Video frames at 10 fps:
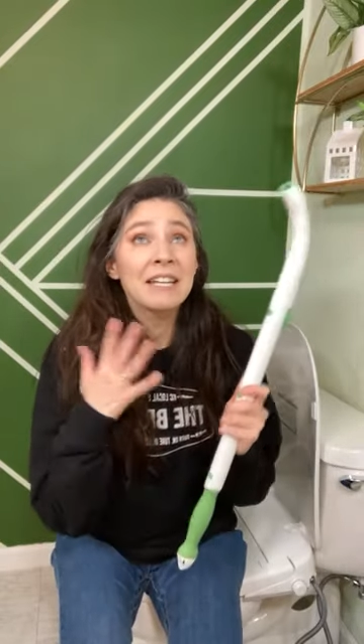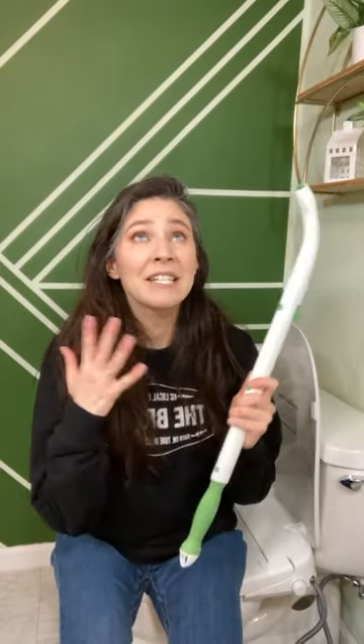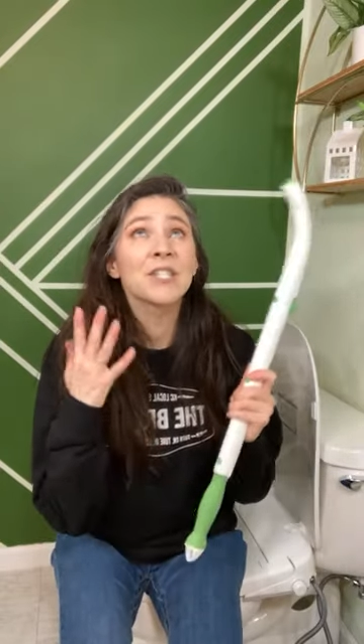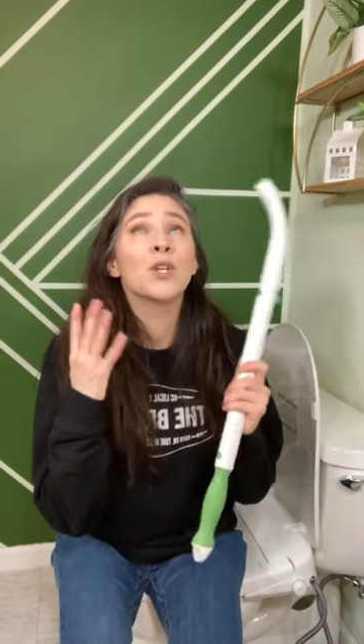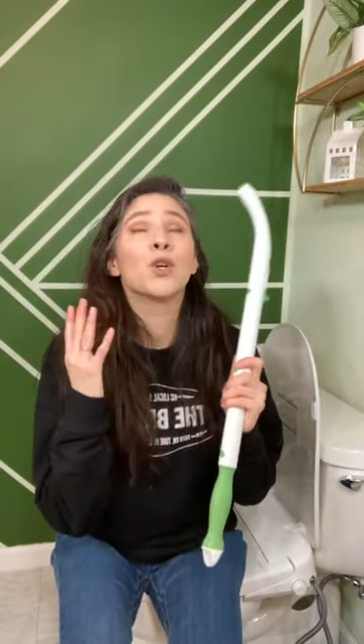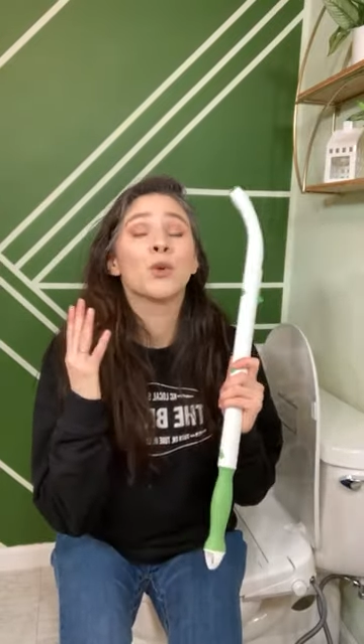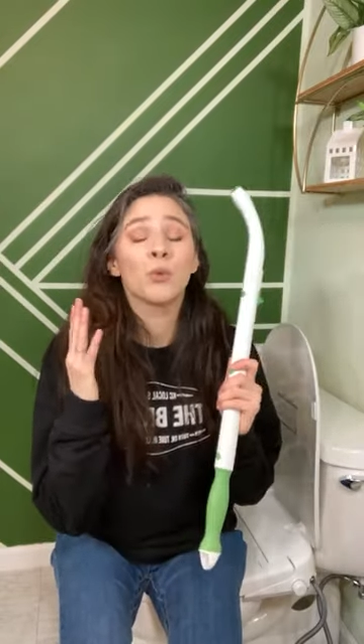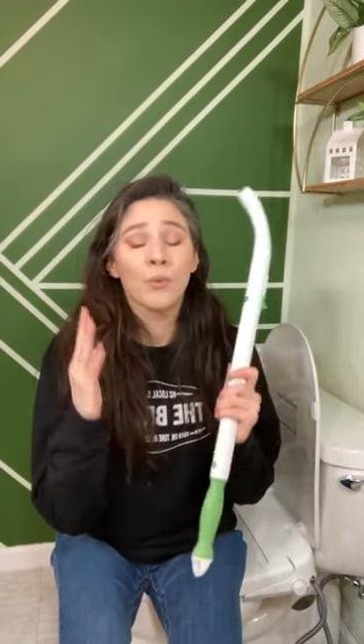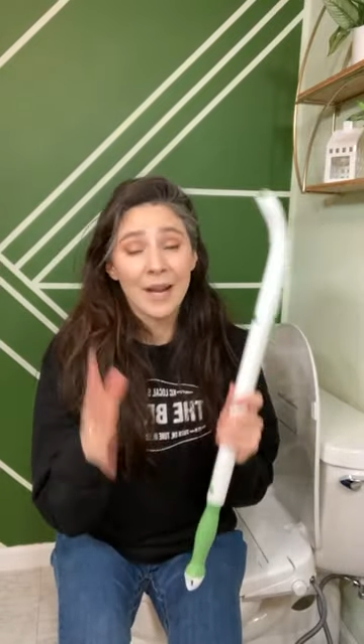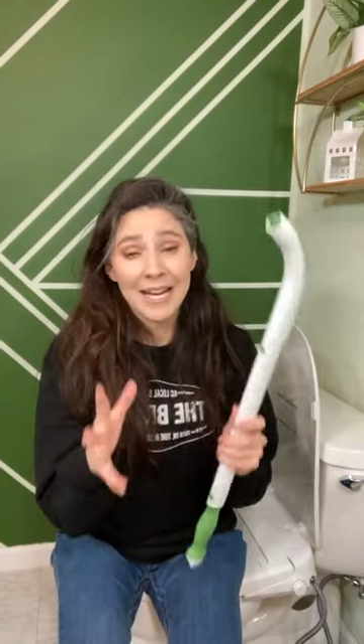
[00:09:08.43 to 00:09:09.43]
that is a
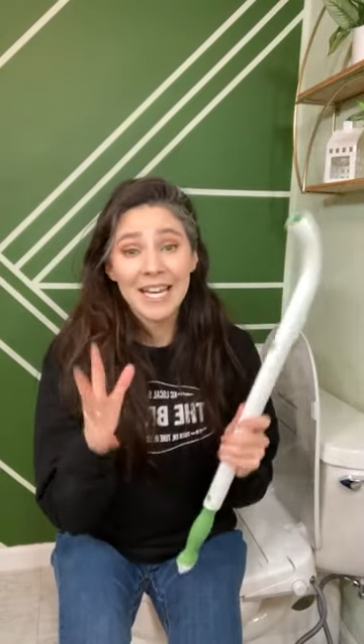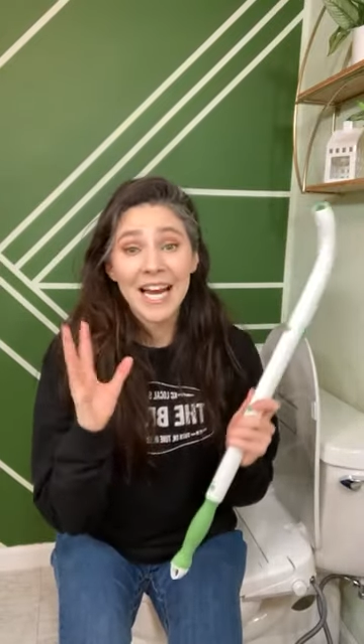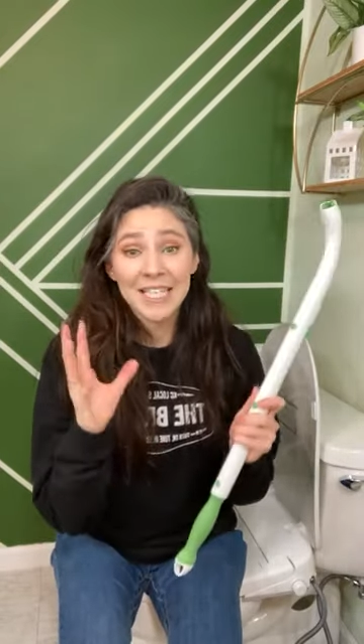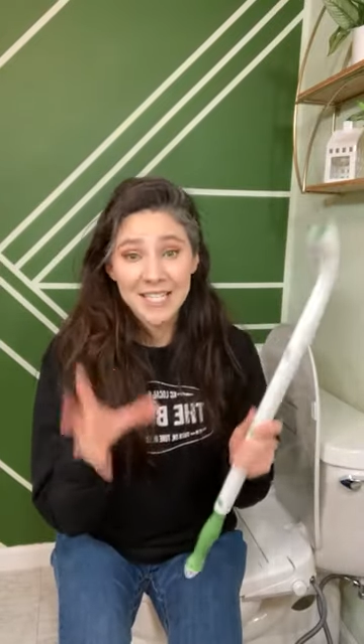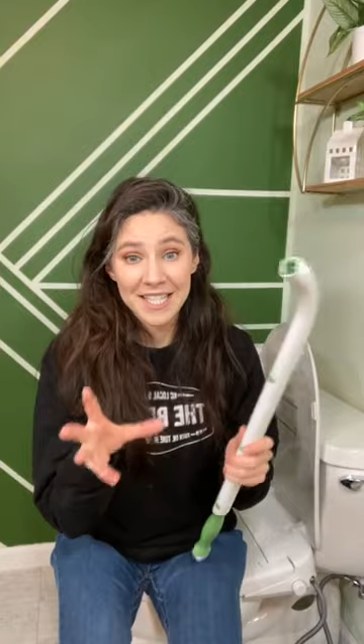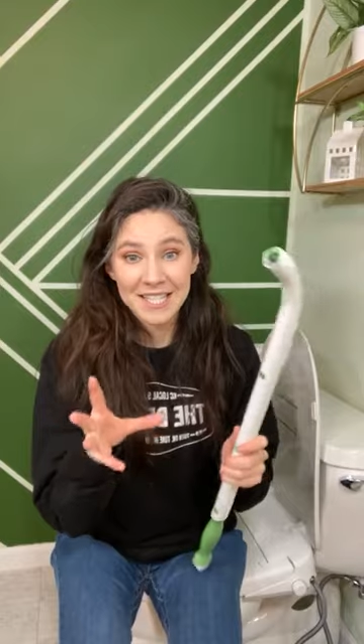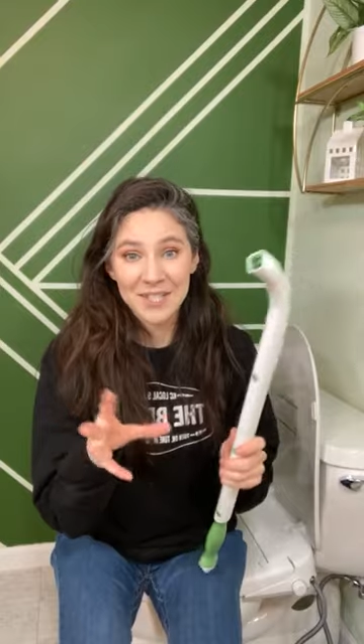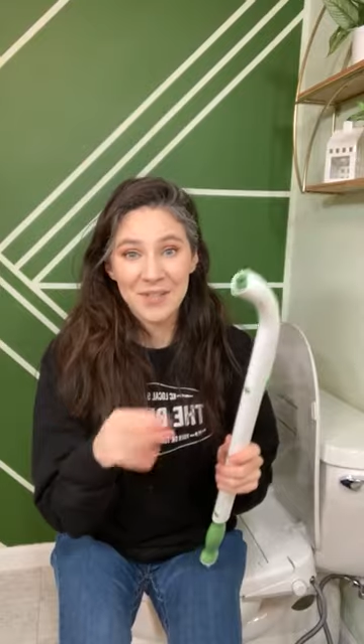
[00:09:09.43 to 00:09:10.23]
great idea